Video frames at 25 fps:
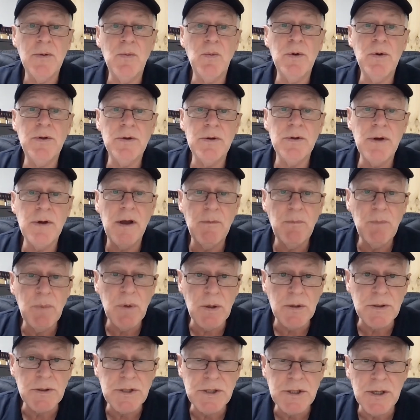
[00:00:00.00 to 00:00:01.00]
We do have
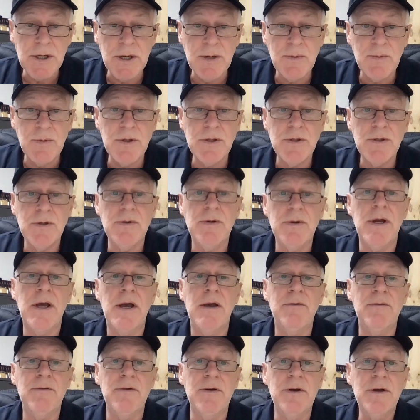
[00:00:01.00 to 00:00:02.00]
blockchain. We do
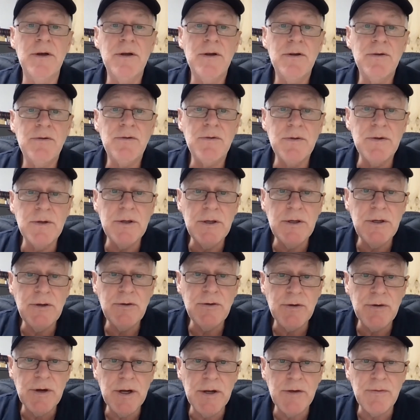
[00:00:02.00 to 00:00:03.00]
have the
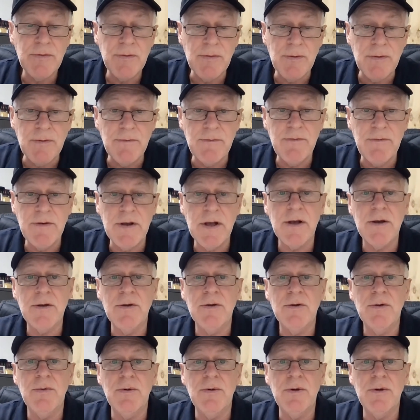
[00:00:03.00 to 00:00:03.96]
transfer of value.